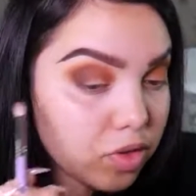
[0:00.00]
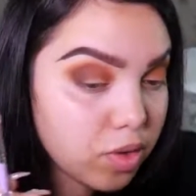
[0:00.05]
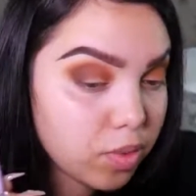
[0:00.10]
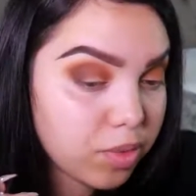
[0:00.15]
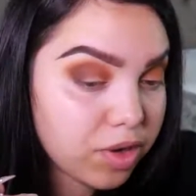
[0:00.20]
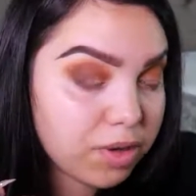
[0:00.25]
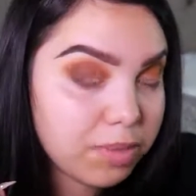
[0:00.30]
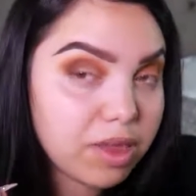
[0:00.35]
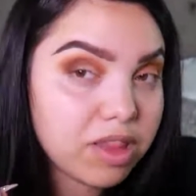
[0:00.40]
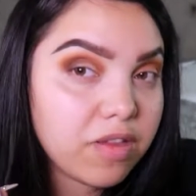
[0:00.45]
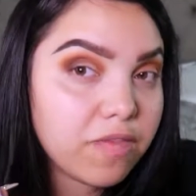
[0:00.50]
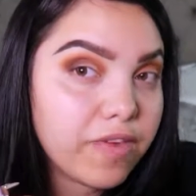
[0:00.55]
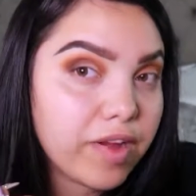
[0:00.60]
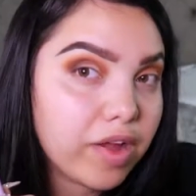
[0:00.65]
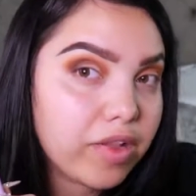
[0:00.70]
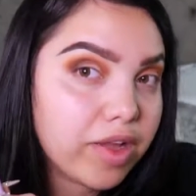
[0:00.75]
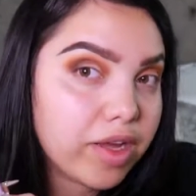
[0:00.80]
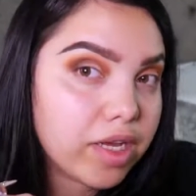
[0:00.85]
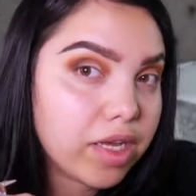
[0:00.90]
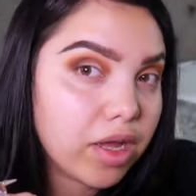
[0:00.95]
Don't worry about the
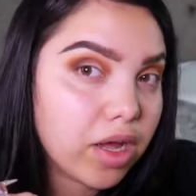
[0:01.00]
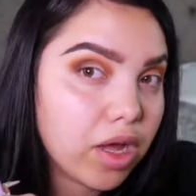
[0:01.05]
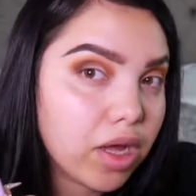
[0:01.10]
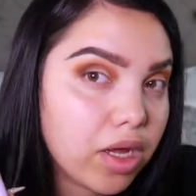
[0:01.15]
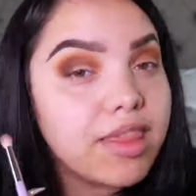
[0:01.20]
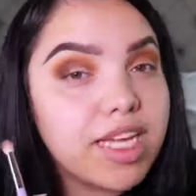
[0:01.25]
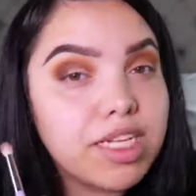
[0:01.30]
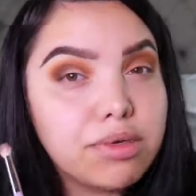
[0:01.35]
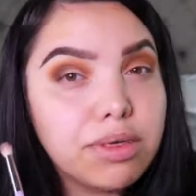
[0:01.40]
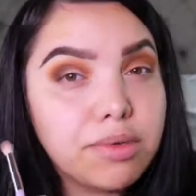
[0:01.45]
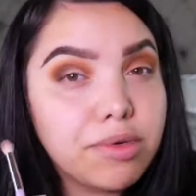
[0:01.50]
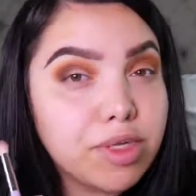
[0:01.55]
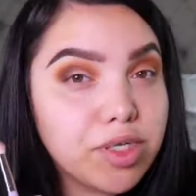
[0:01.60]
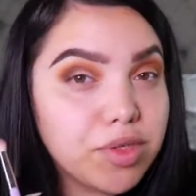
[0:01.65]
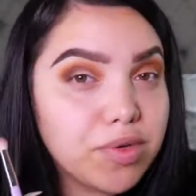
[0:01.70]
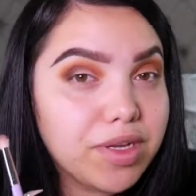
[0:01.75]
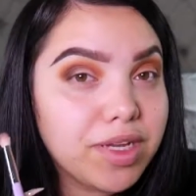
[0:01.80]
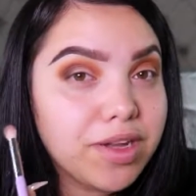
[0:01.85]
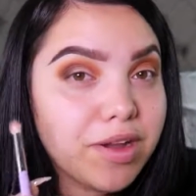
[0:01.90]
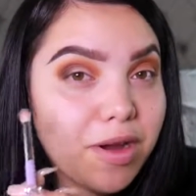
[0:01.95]
fallout, y'all. That's why we're
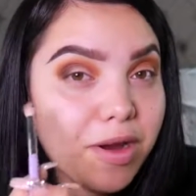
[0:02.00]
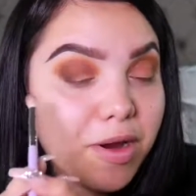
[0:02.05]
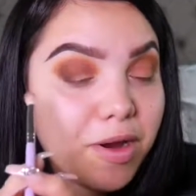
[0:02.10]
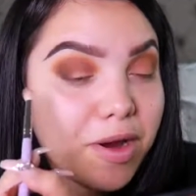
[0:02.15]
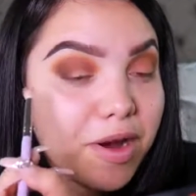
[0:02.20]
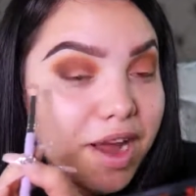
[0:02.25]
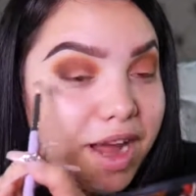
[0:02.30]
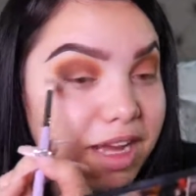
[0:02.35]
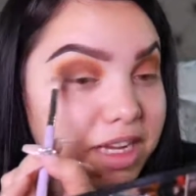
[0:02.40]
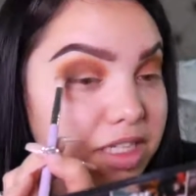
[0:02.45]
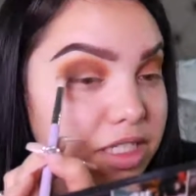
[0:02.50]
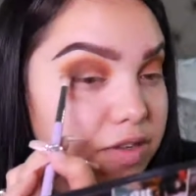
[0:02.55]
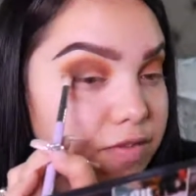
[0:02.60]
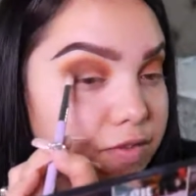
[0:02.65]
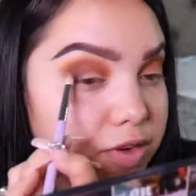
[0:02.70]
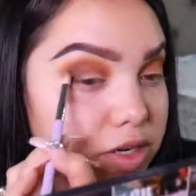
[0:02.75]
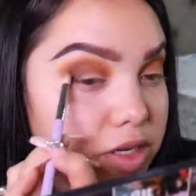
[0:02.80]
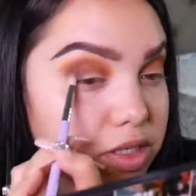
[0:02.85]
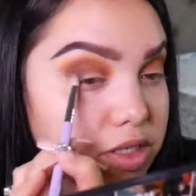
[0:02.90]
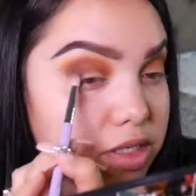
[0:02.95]
doing our eyes
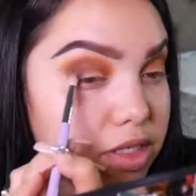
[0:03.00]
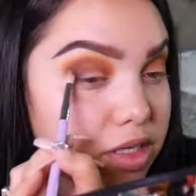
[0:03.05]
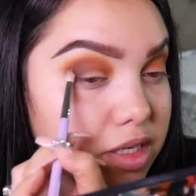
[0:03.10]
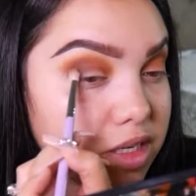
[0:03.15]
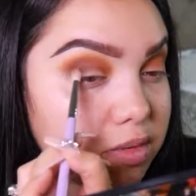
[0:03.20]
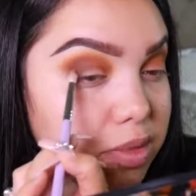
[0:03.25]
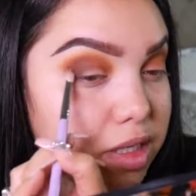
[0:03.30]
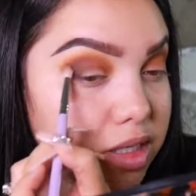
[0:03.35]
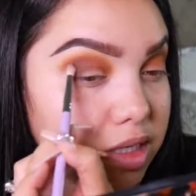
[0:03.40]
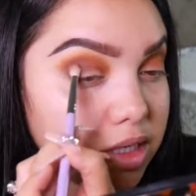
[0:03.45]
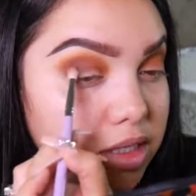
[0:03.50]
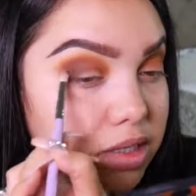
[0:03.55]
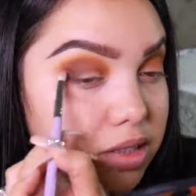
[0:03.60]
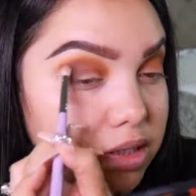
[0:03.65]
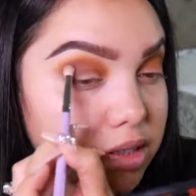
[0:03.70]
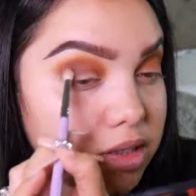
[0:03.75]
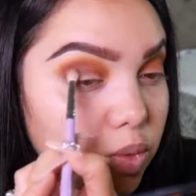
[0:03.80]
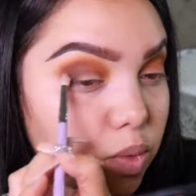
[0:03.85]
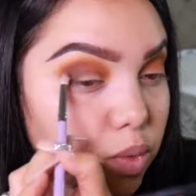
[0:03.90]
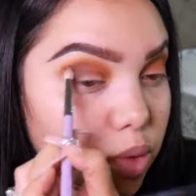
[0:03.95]
first, honey,
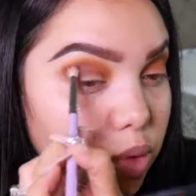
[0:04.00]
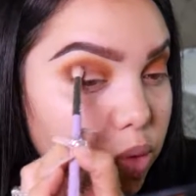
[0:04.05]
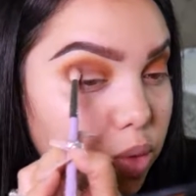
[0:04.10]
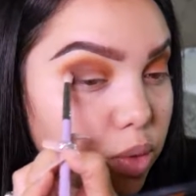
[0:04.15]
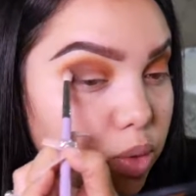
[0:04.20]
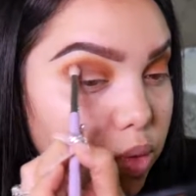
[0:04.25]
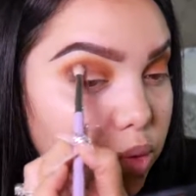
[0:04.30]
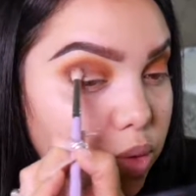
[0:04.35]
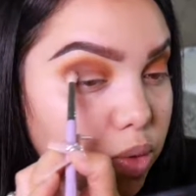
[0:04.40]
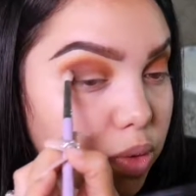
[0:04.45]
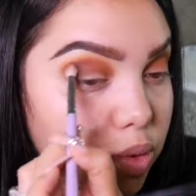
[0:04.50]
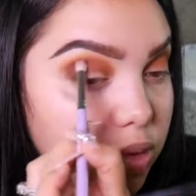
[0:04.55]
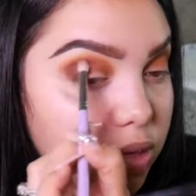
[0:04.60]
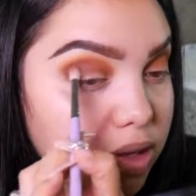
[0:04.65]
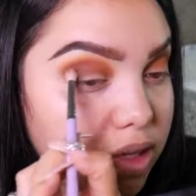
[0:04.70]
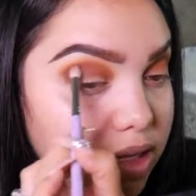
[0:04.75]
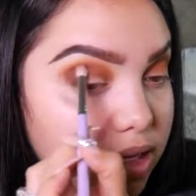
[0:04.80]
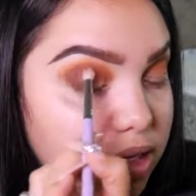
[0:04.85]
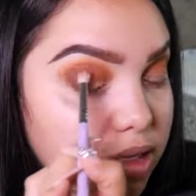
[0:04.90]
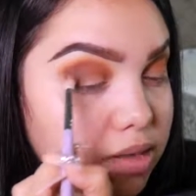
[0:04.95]
because woo,
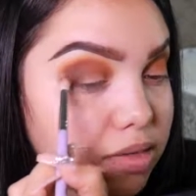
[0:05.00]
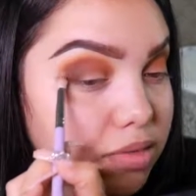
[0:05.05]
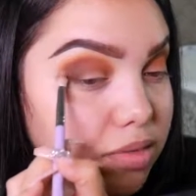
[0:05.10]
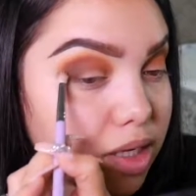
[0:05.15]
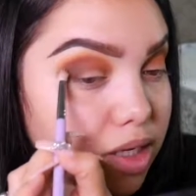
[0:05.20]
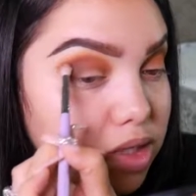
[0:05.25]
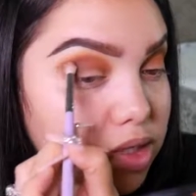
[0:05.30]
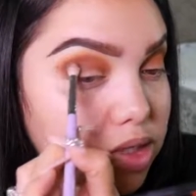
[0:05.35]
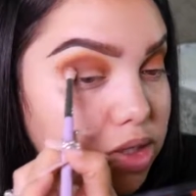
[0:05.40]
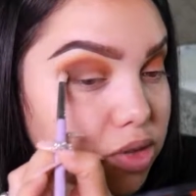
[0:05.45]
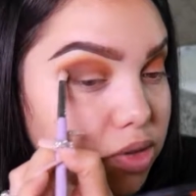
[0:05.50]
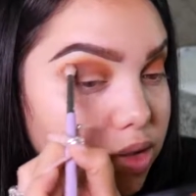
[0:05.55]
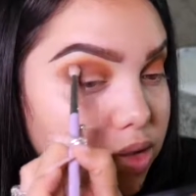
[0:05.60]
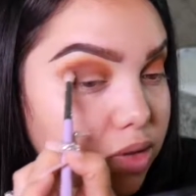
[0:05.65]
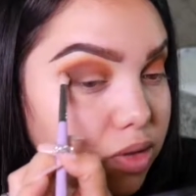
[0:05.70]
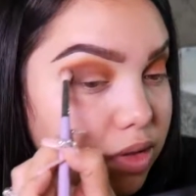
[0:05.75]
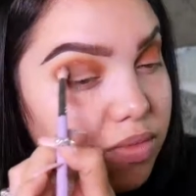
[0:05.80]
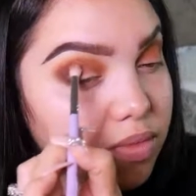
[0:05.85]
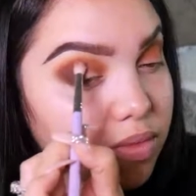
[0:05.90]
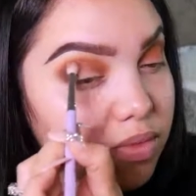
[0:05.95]
that
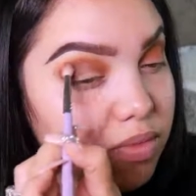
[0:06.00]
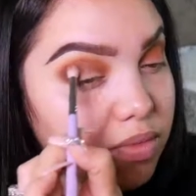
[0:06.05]
struggle.